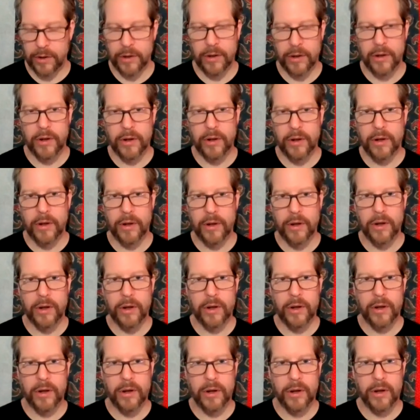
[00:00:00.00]

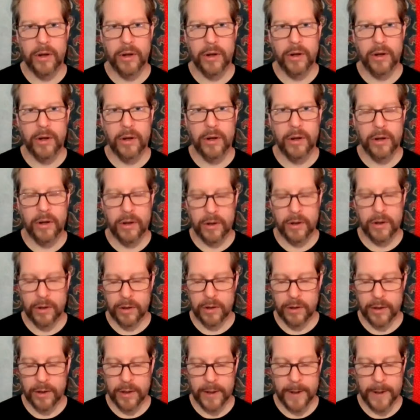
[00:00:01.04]

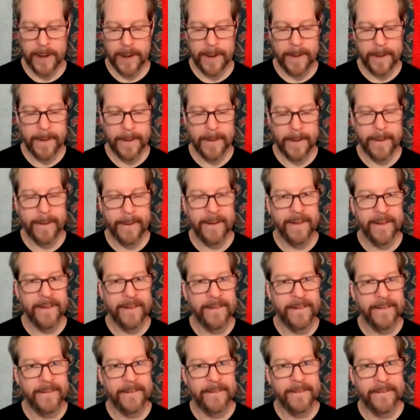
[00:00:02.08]

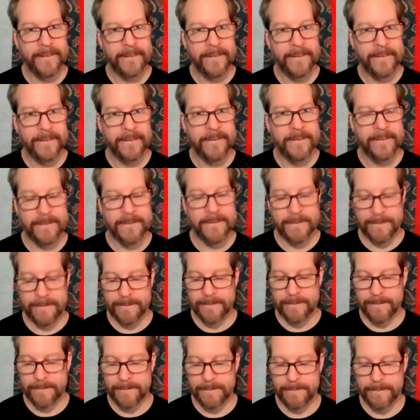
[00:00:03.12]

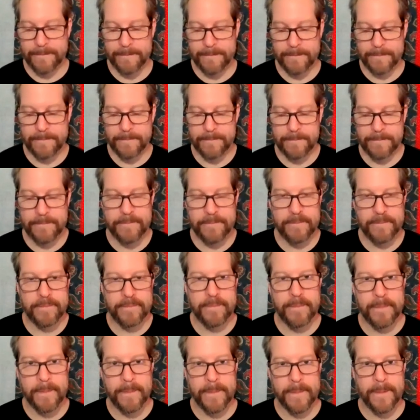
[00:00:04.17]
No words are spoken by the person on screen.